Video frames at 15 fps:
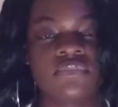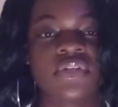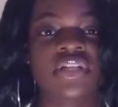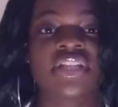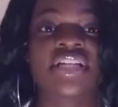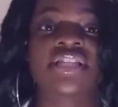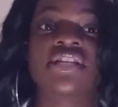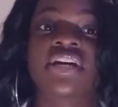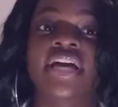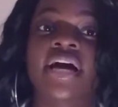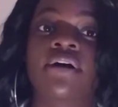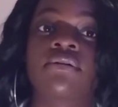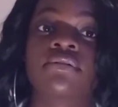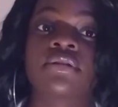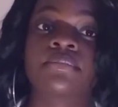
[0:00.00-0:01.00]
they took
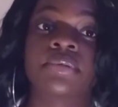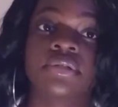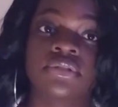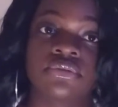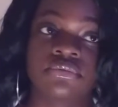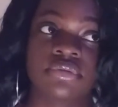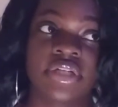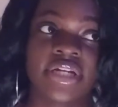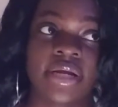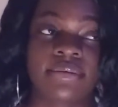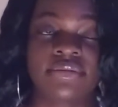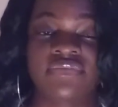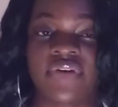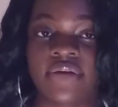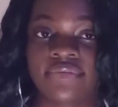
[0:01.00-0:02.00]
out the balloon and I
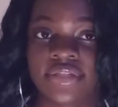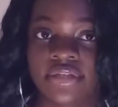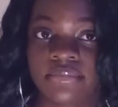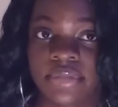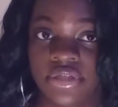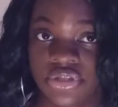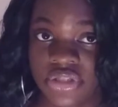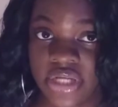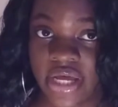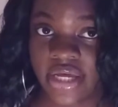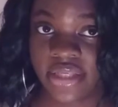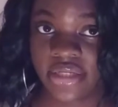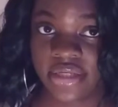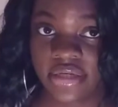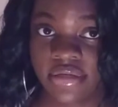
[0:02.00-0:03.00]
was 5 centimeters
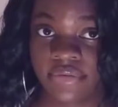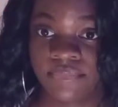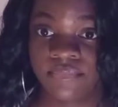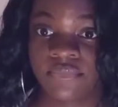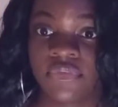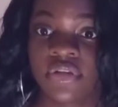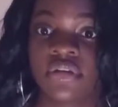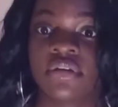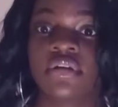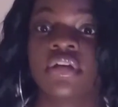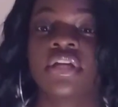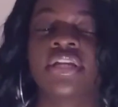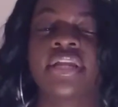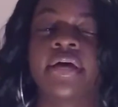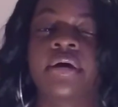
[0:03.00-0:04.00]
dilated.
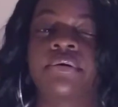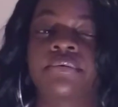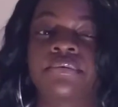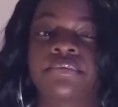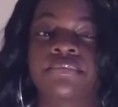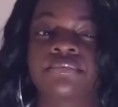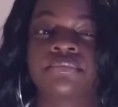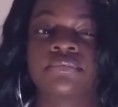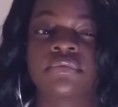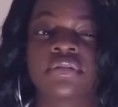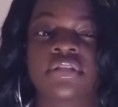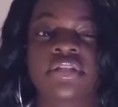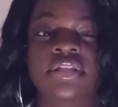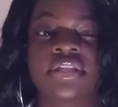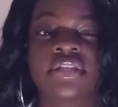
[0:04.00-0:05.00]
Um,
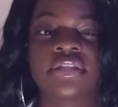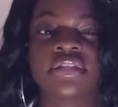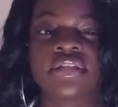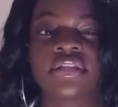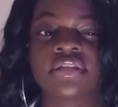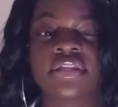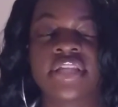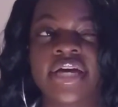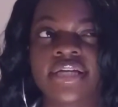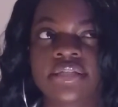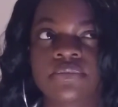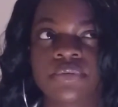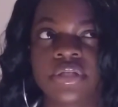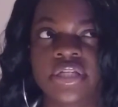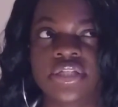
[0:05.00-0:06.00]

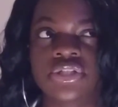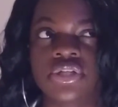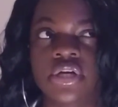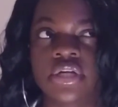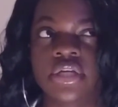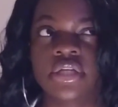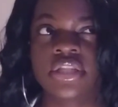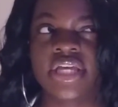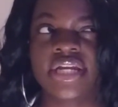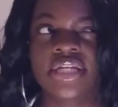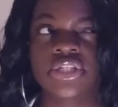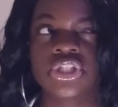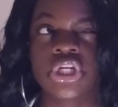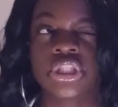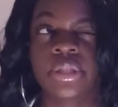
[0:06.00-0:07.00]
that's when they didn't
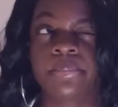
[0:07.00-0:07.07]
start the